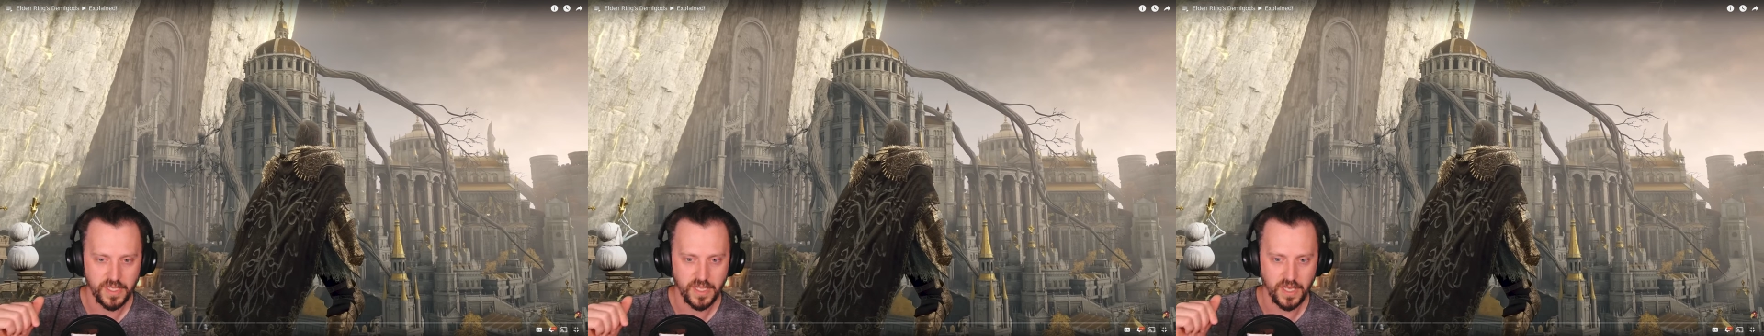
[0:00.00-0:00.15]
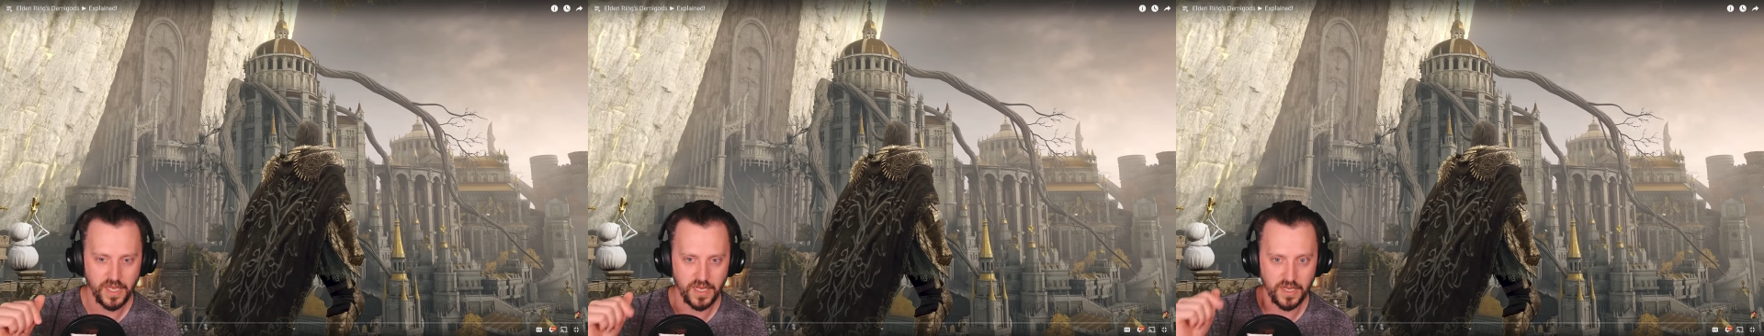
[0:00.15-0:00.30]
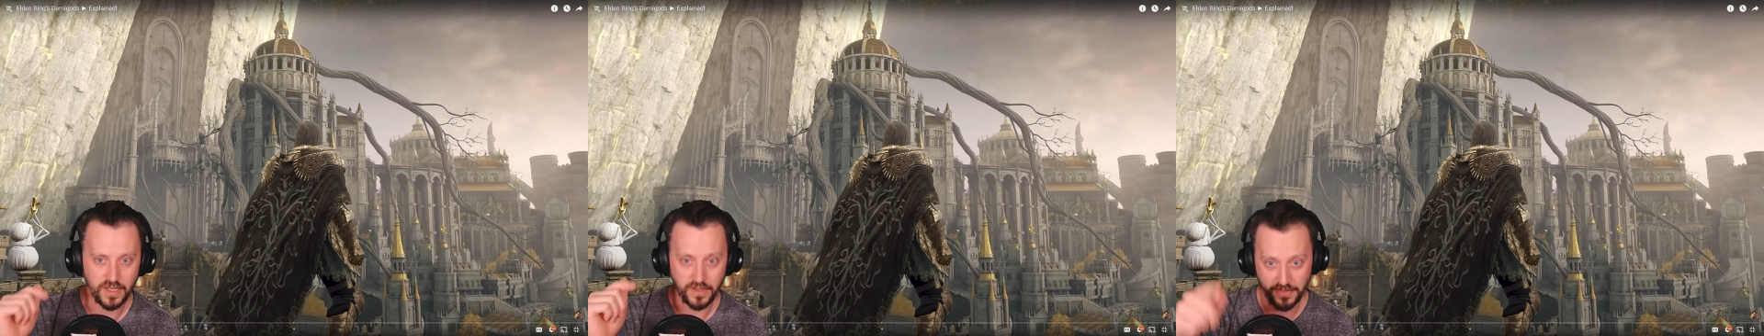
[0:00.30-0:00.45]

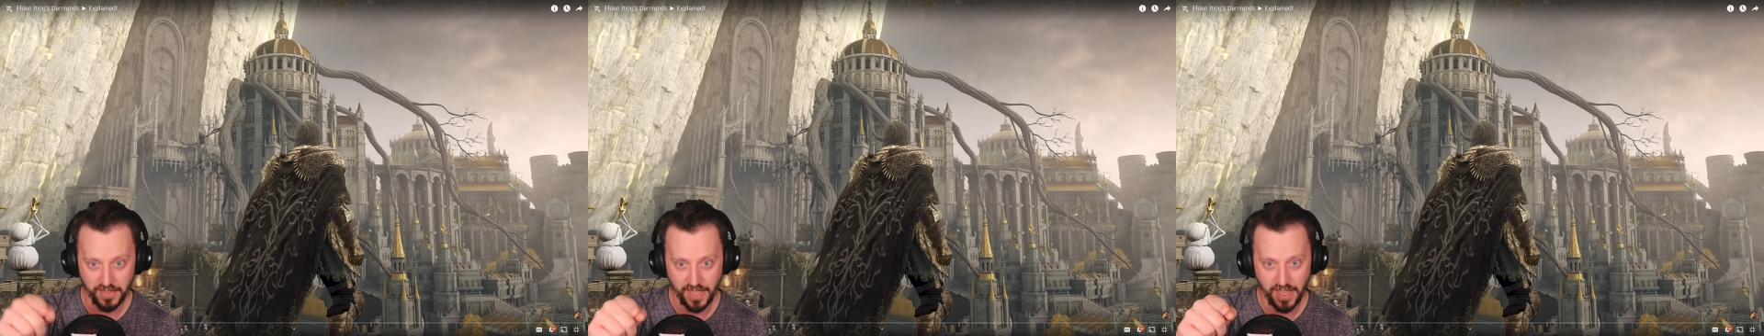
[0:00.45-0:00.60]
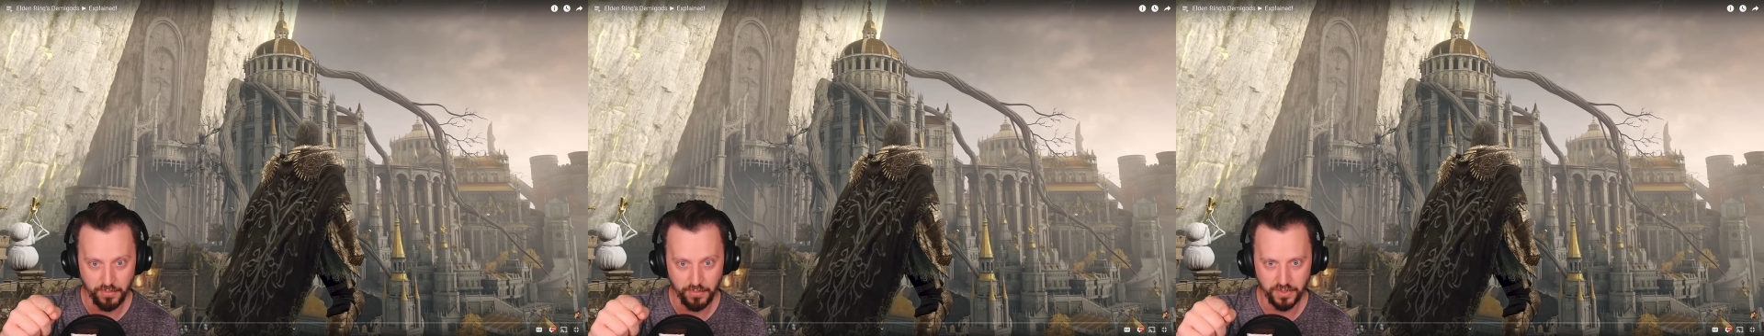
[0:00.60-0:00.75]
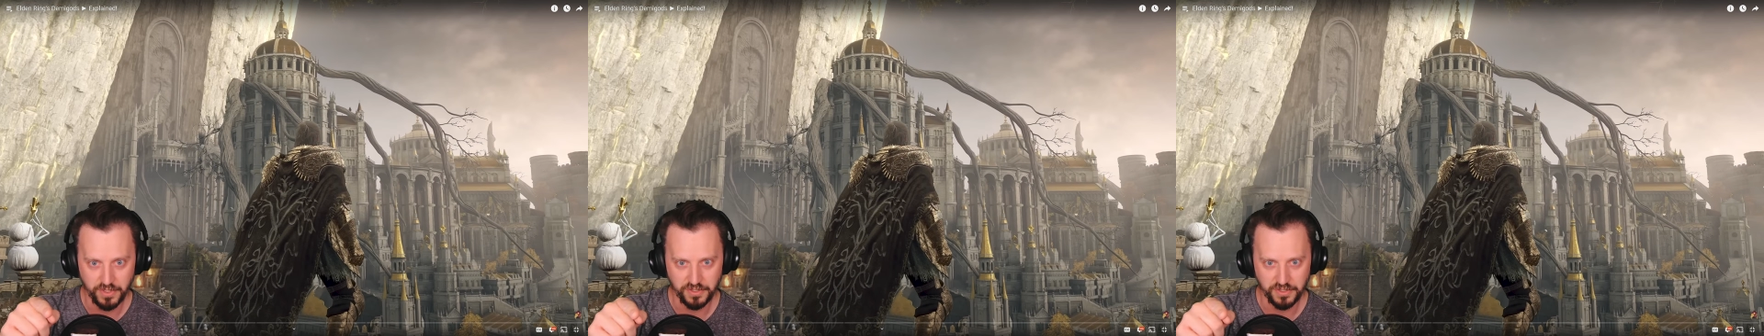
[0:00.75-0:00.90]
uh,
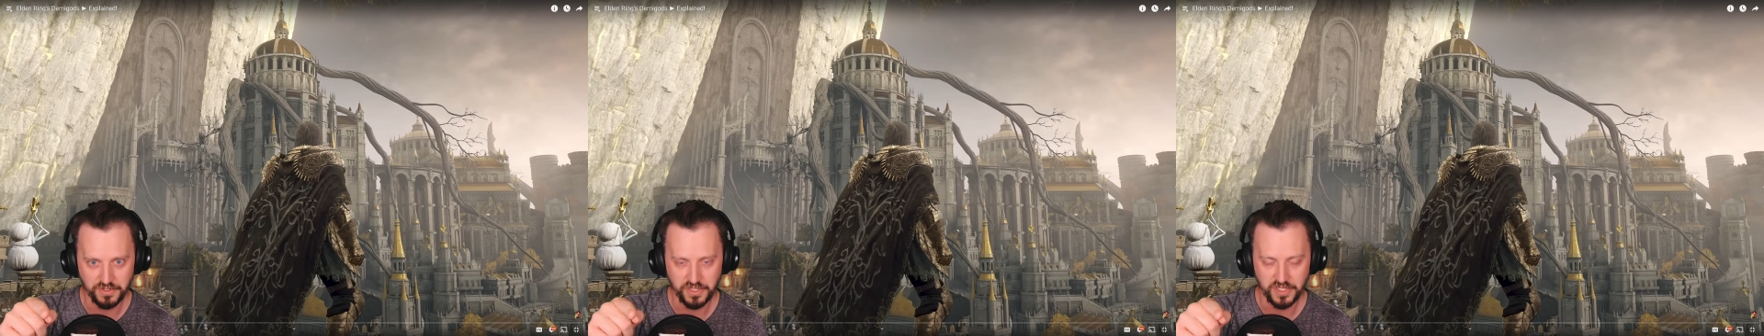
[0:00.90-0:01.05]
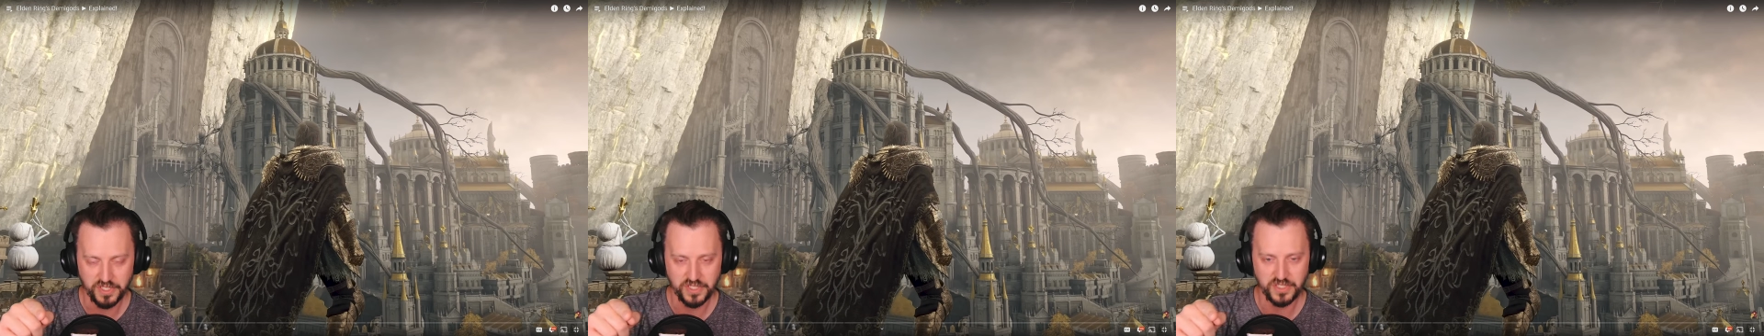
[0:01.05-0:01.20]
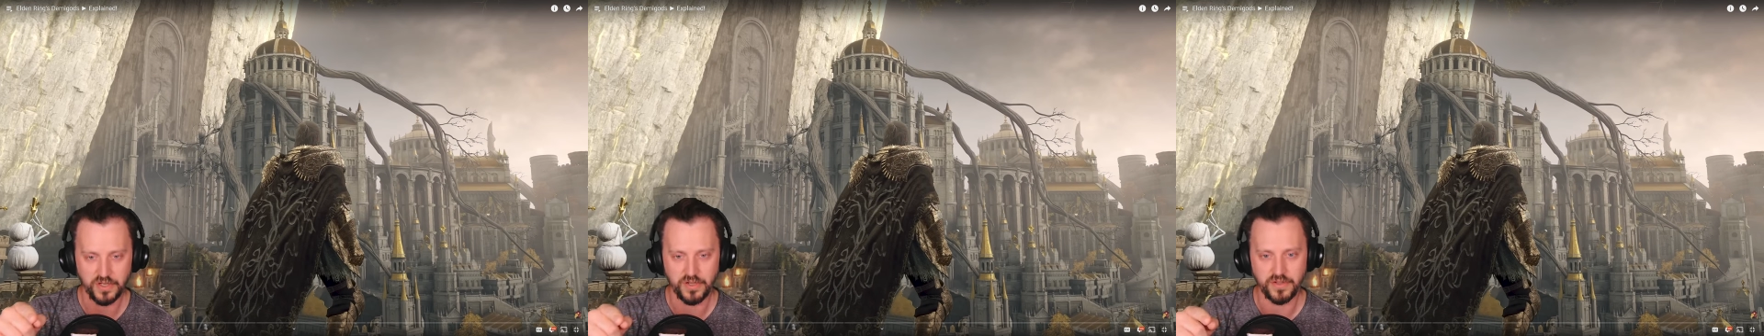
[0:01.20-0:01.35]
that one you
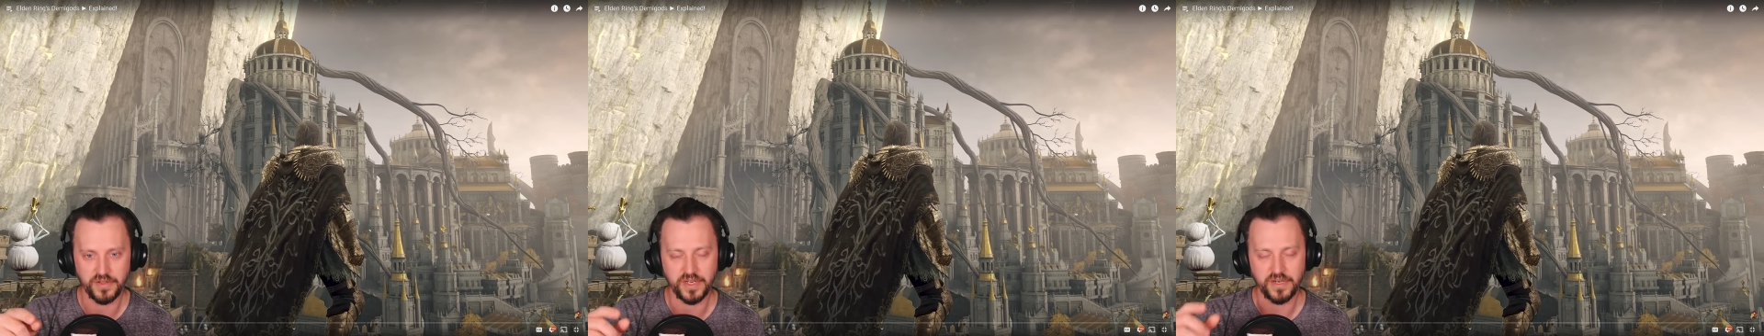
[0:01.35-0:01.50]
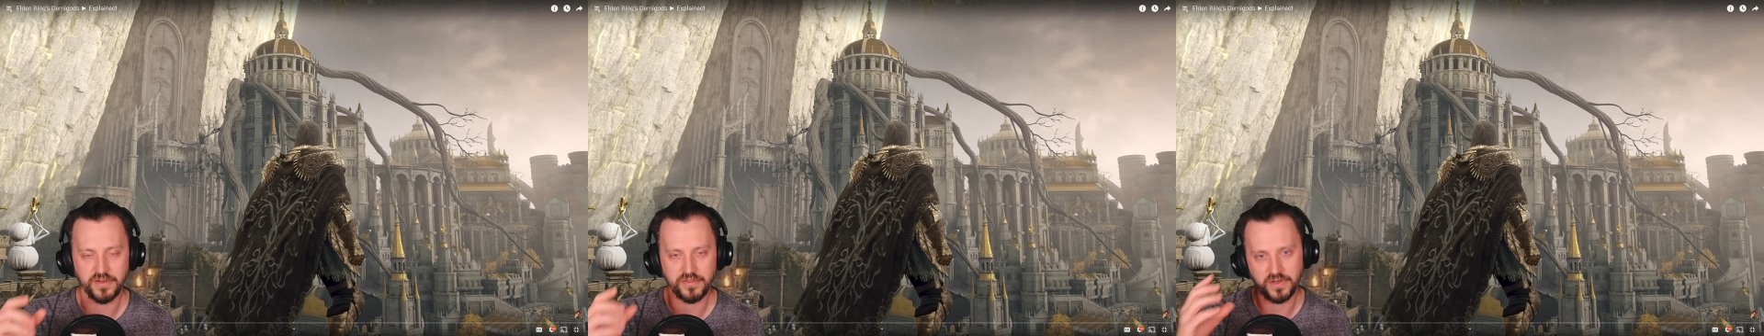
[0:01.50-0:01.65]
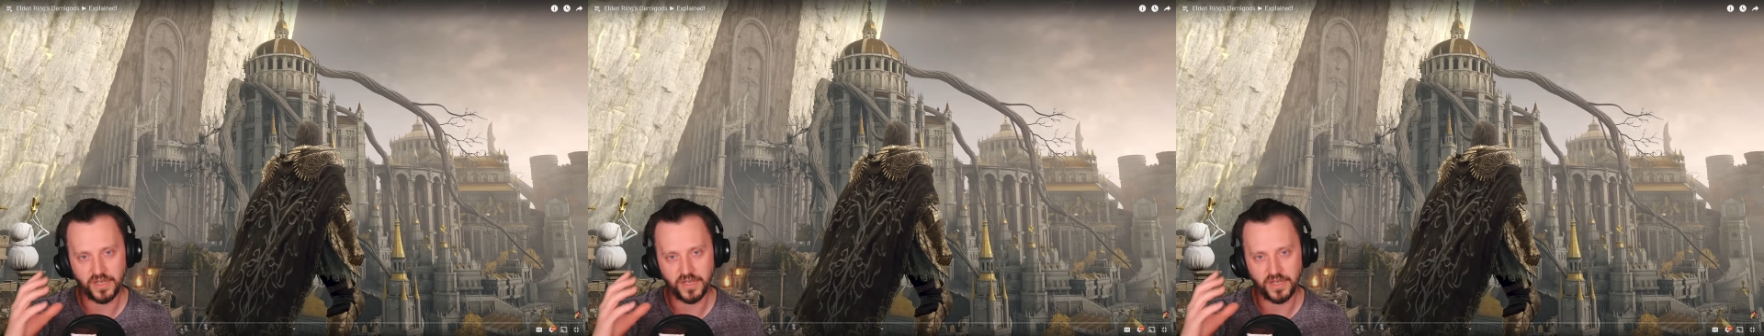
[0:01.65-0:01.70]
just saw there.